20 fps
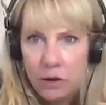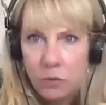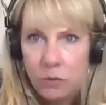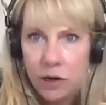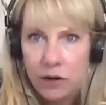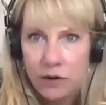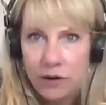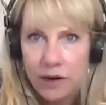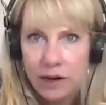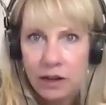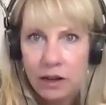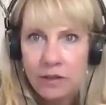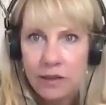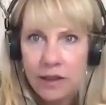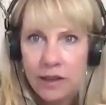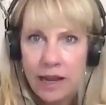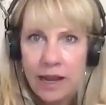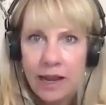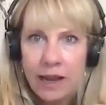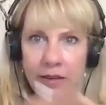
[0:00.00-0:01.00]
wearing all
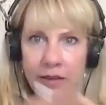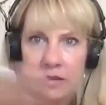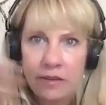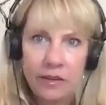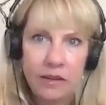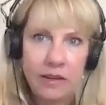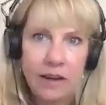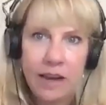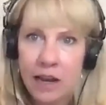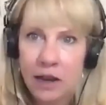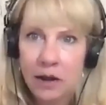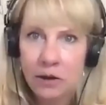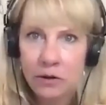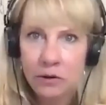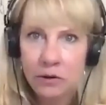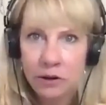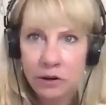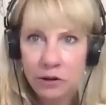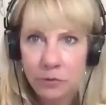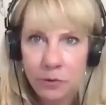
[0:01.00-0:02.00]
the hats to
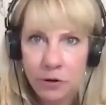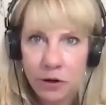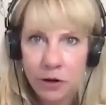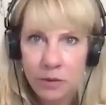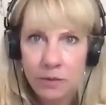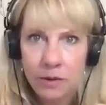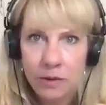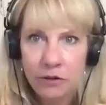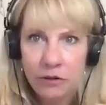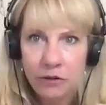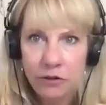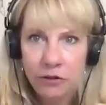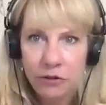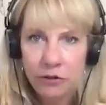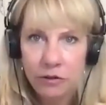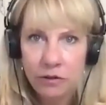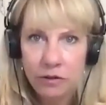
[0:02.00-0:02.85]
now you're pretty much